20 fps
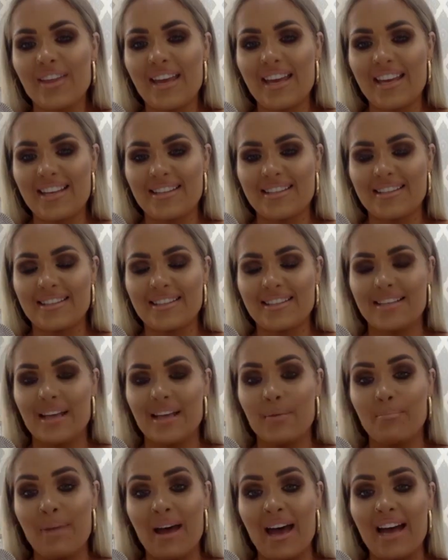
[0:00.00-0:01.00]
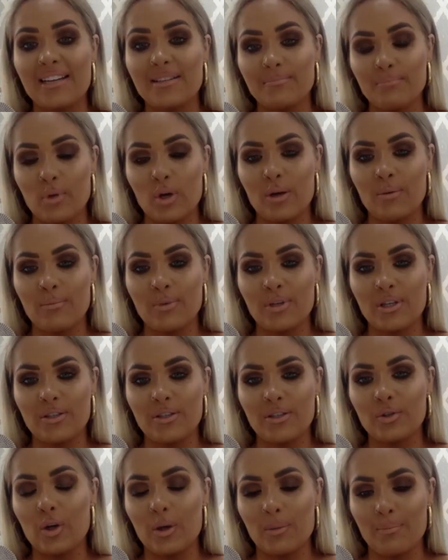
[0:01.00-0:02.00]
it's a bad
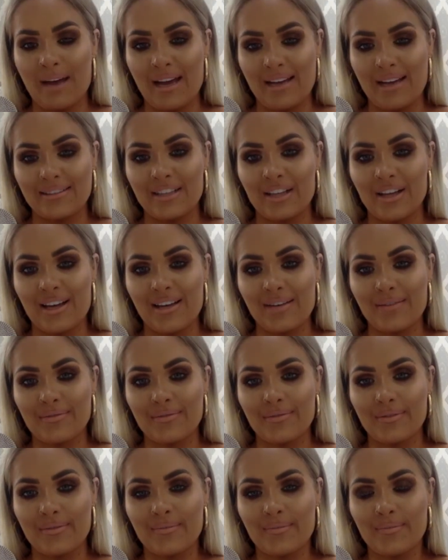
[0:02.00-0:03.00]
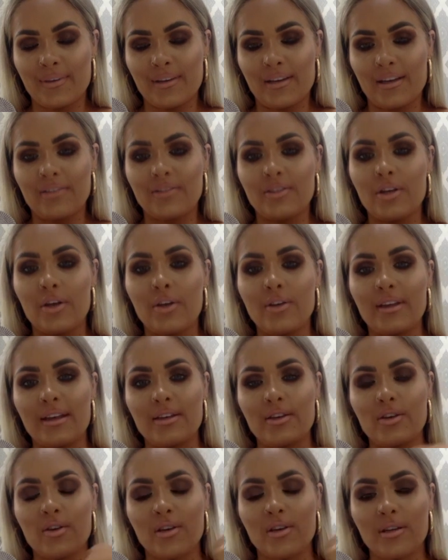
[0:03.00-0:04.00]
moment, not a bad life, and know
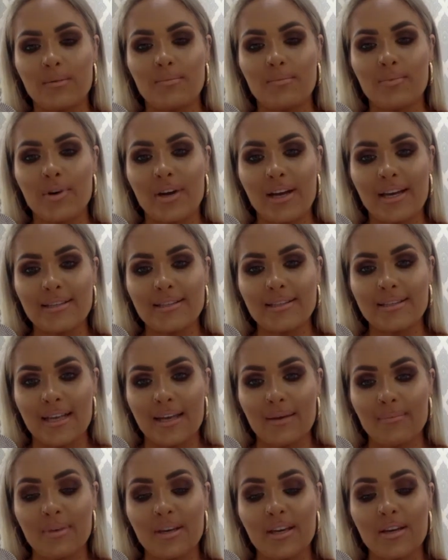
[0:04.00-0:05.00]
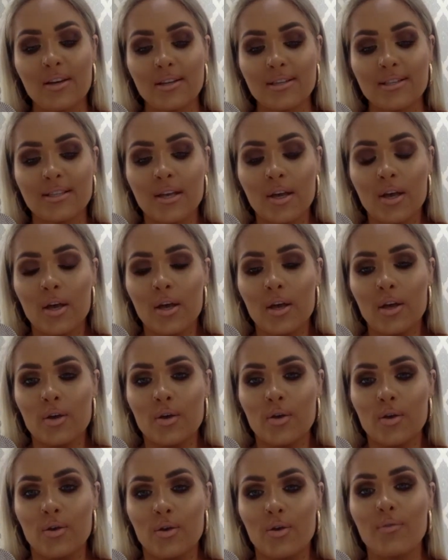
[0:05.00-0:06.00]
that you can embrace it, because
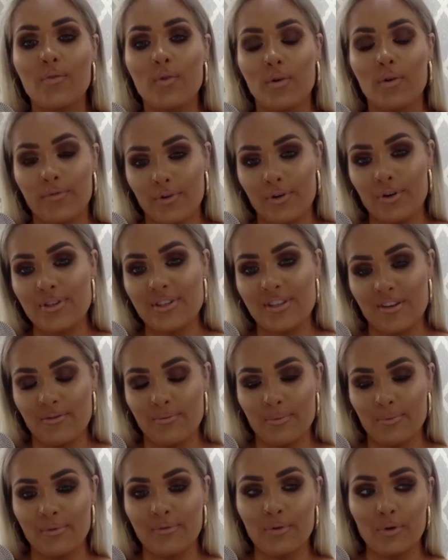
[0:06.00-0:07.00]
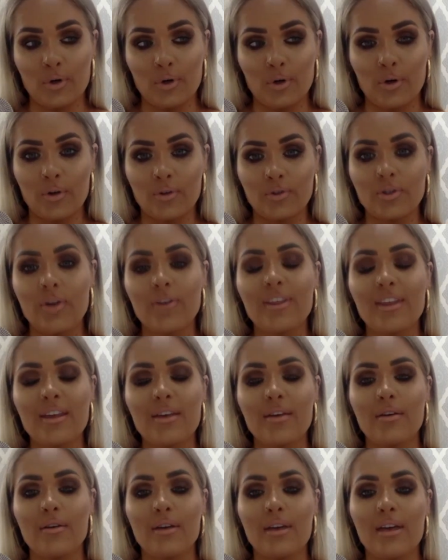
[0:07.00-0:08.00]
you've got through stuff before. Know that
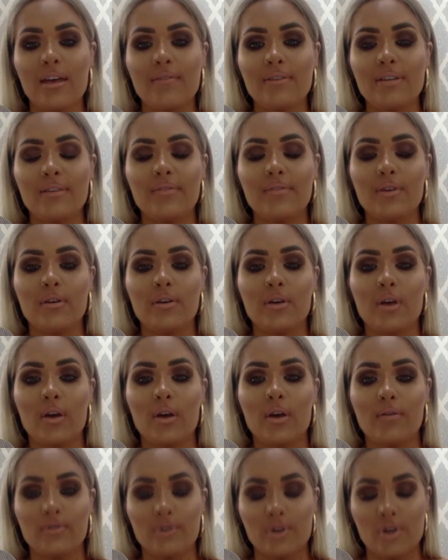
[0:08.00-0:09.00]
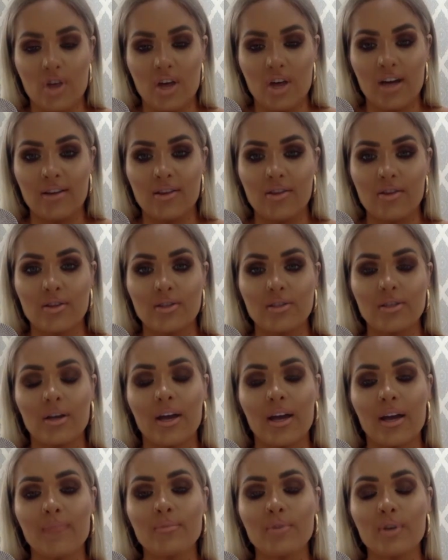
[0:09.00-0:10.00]
you, even if you're going for a challenging
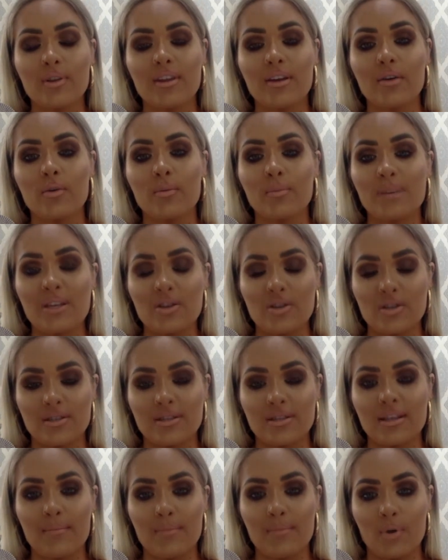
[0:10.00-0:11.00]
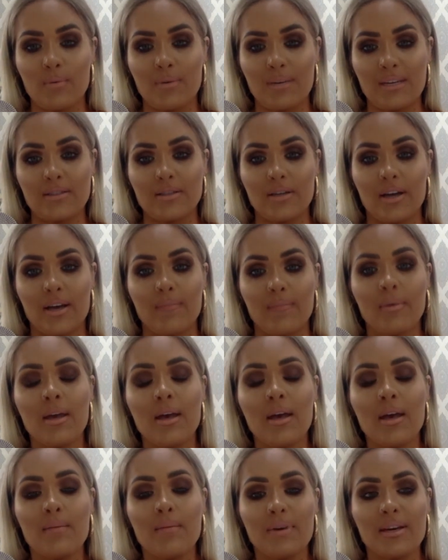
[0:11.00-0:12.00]
time, know that it'll be just that moment in time.
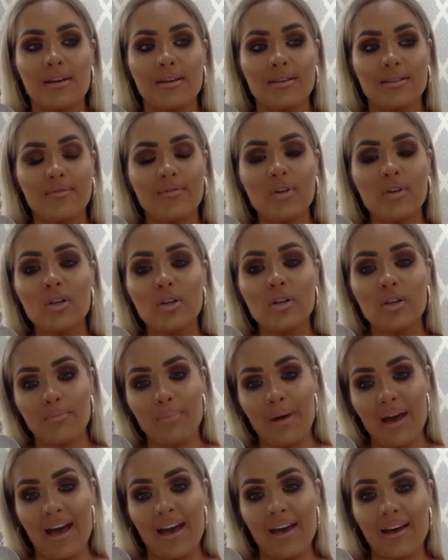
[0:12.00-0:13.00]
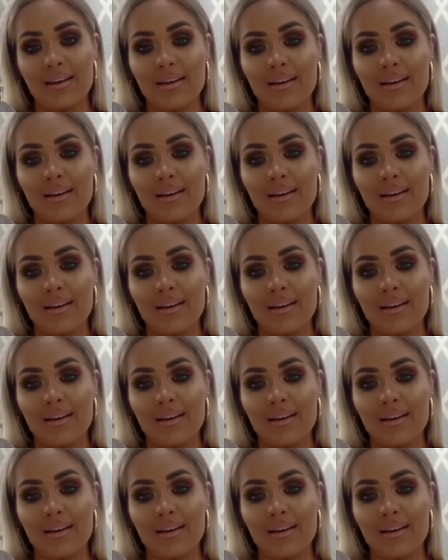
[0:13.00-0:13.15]
Because if you look back